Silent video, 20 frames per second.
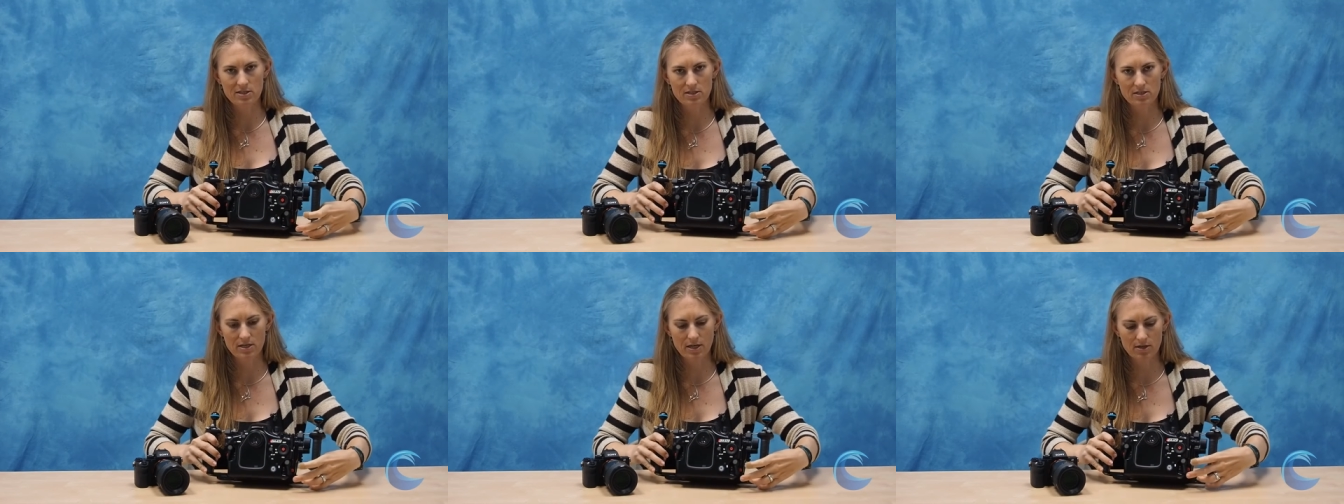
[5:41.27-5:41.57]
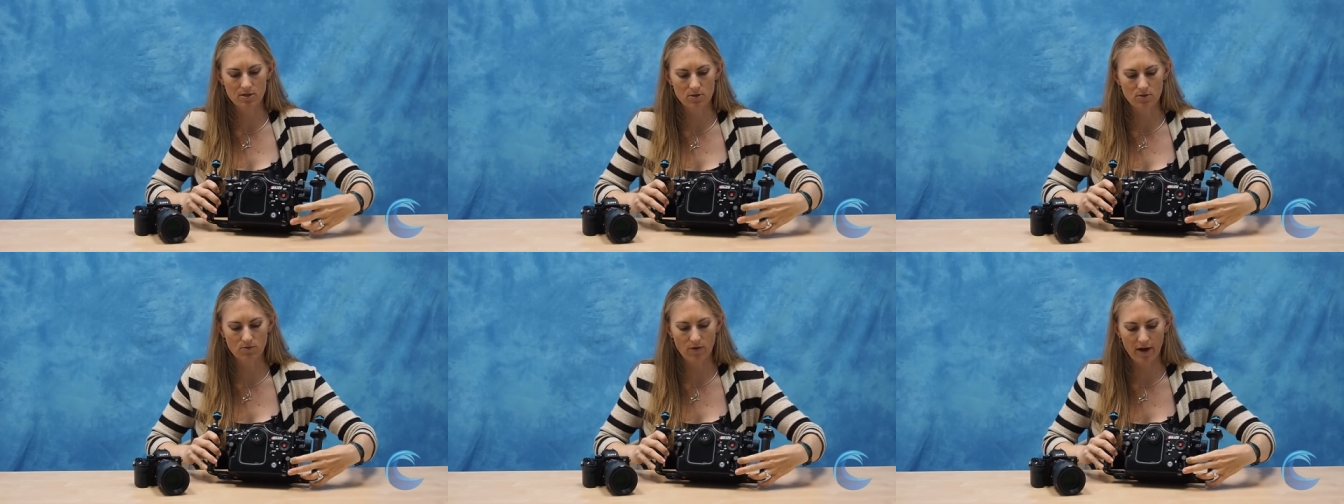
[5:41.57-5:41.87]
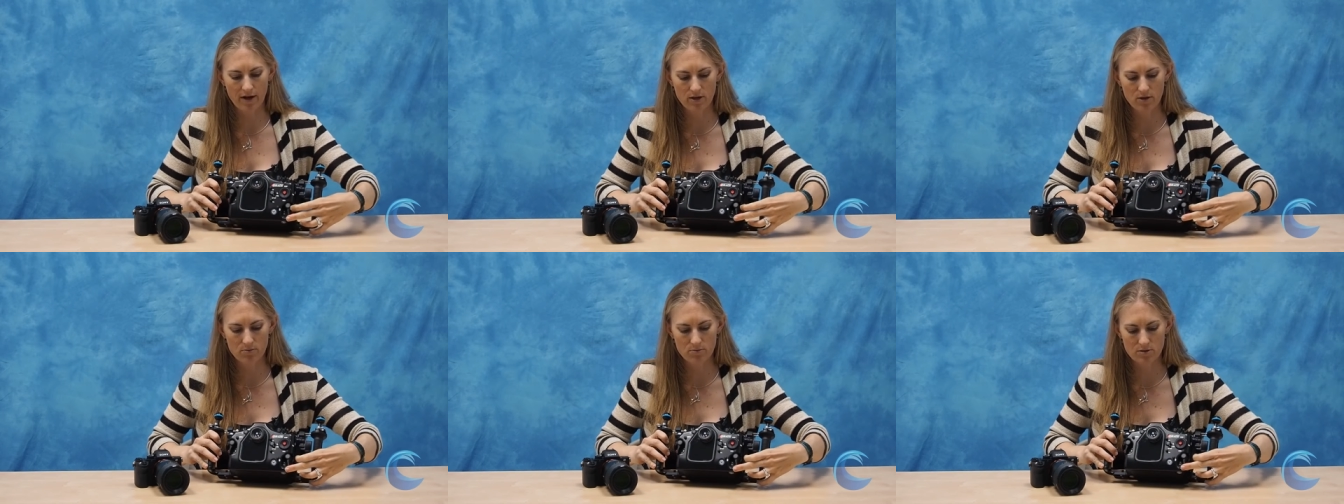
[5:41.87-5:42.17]
detector
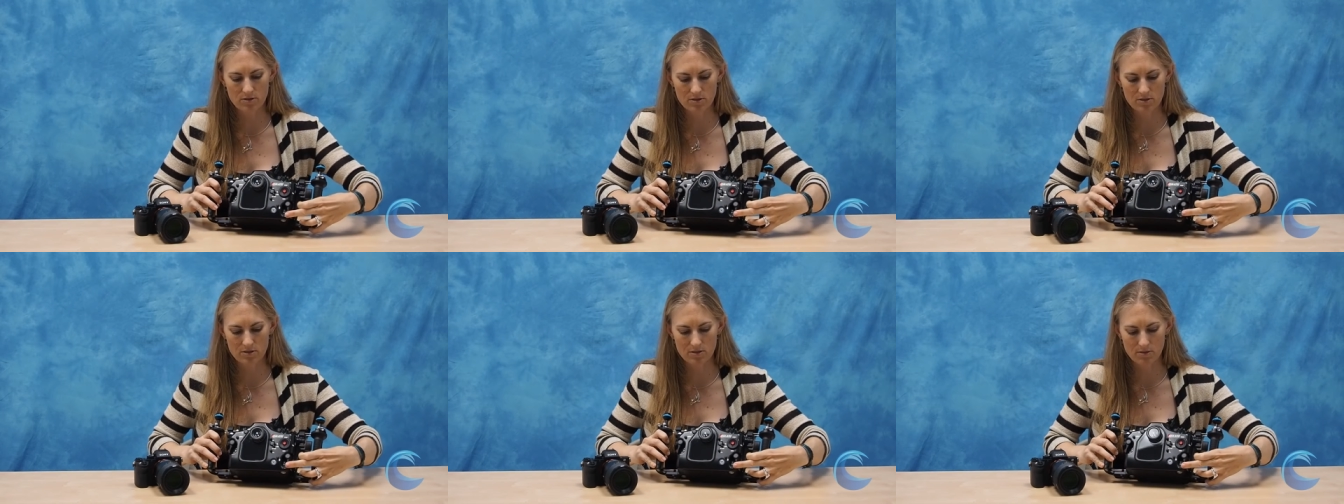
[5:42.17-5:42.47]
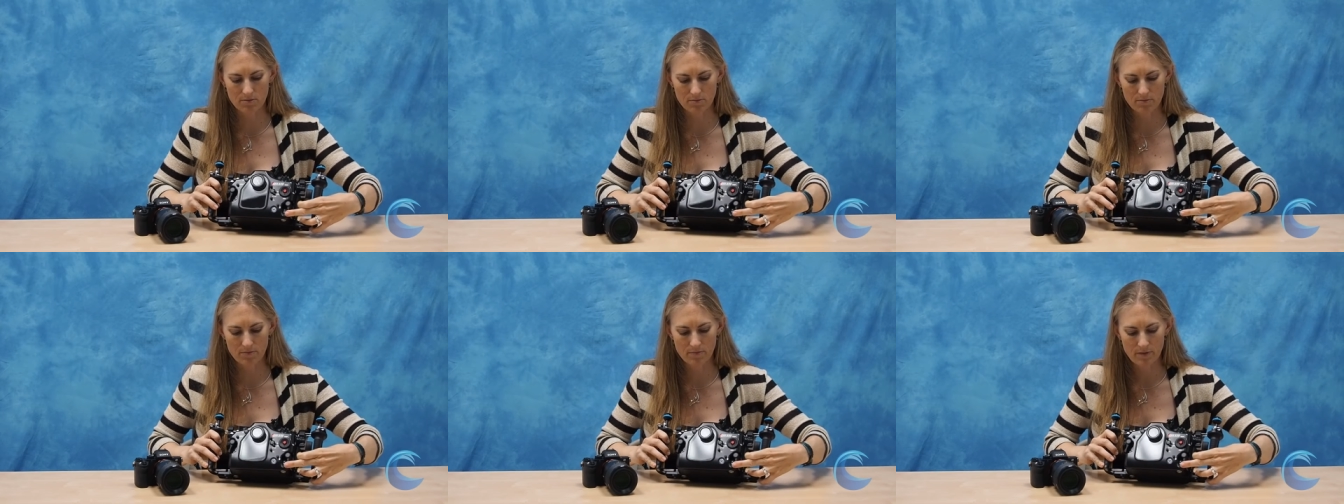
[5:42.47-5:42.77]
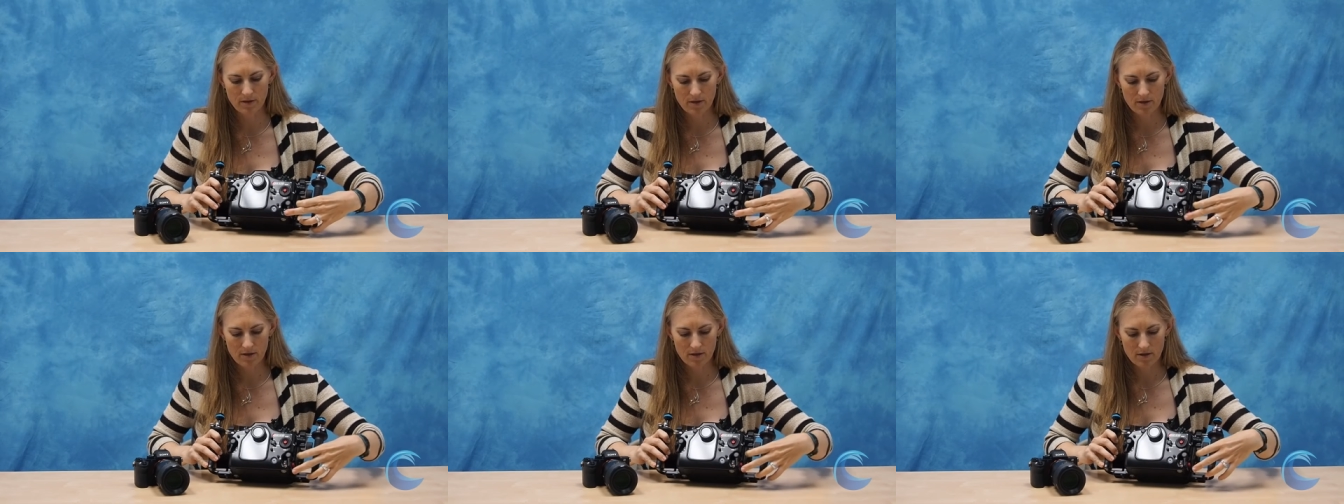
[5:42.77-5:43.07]
vacuum system
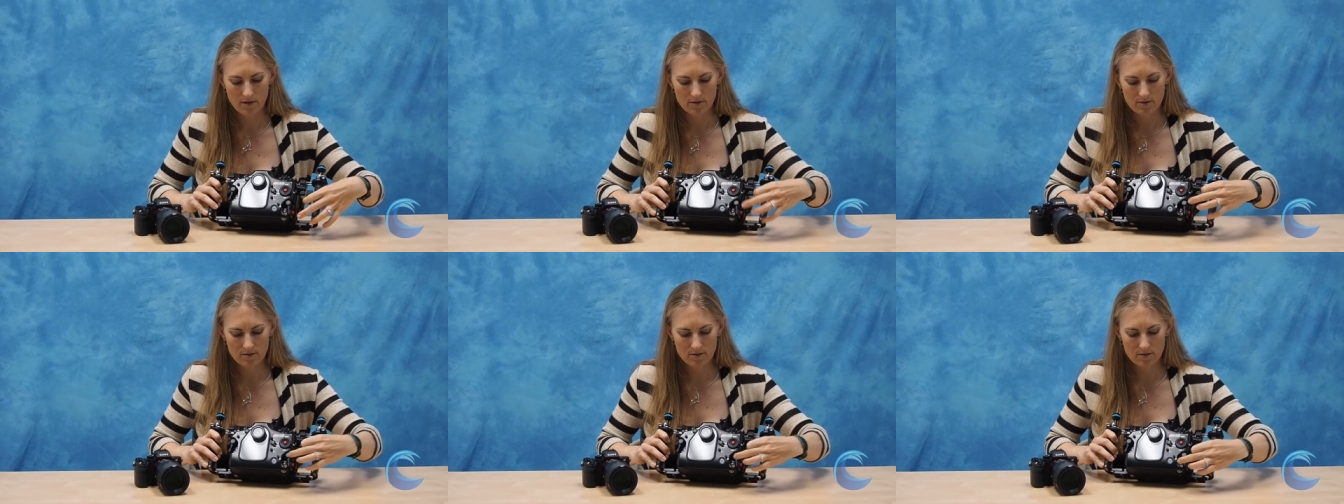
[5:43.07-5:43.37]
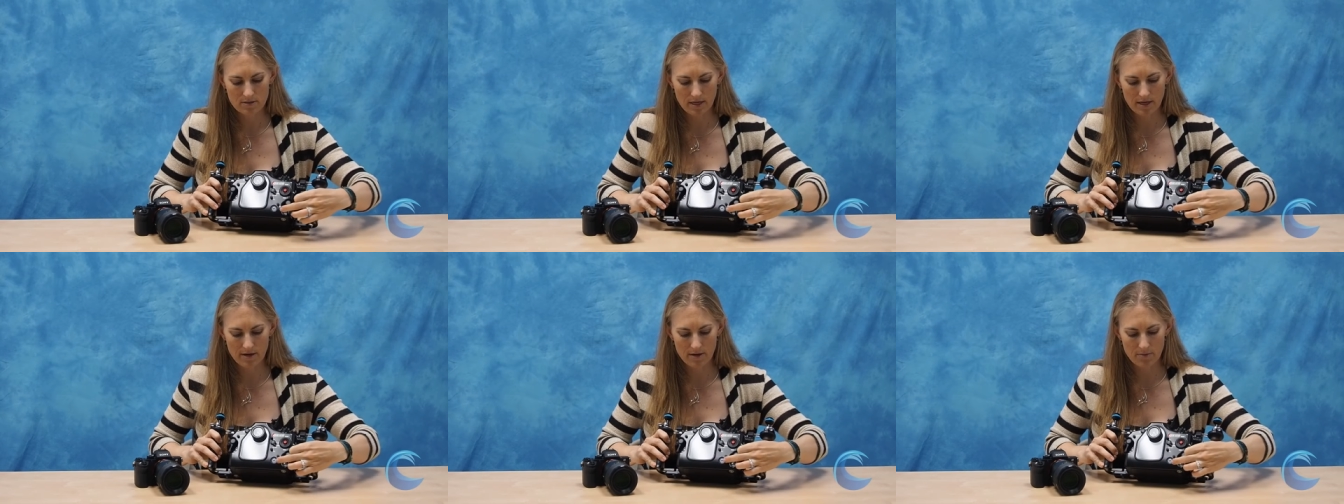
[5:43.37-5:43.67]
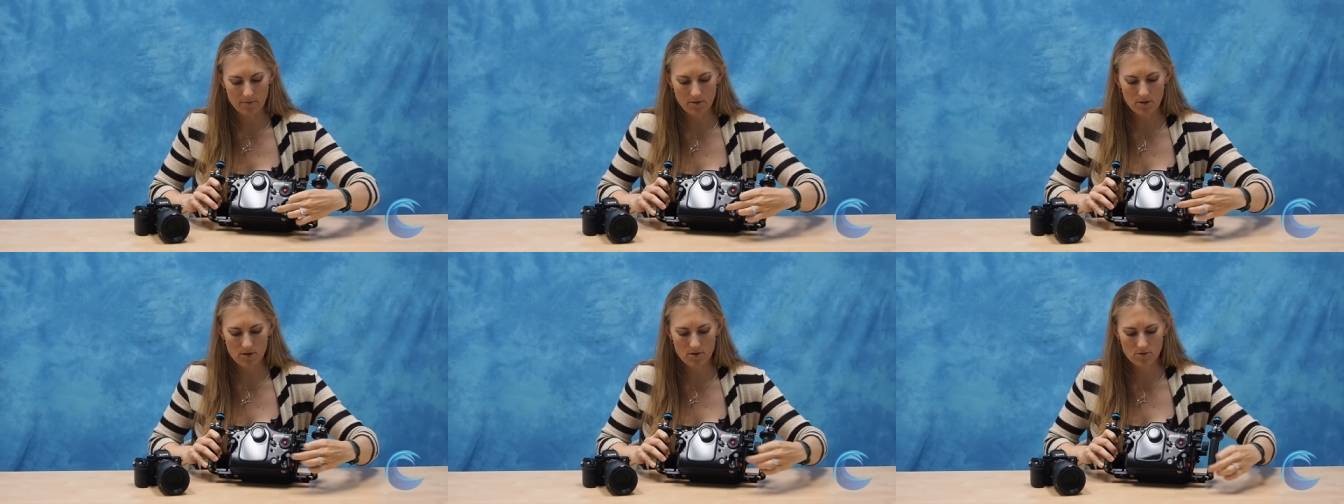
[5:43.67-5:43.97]
set
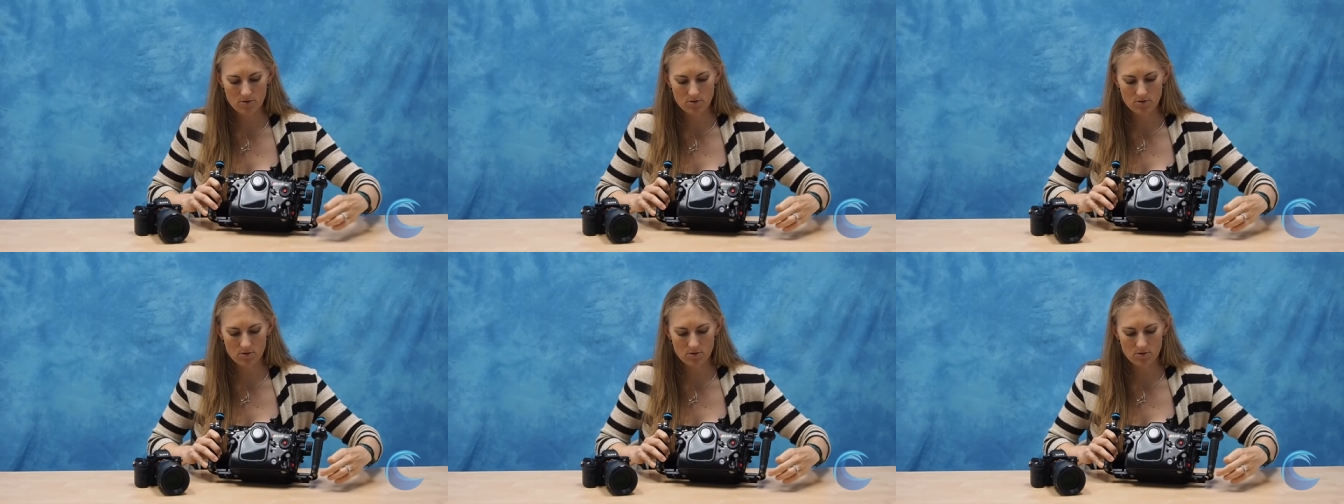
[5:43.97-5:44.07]
up here.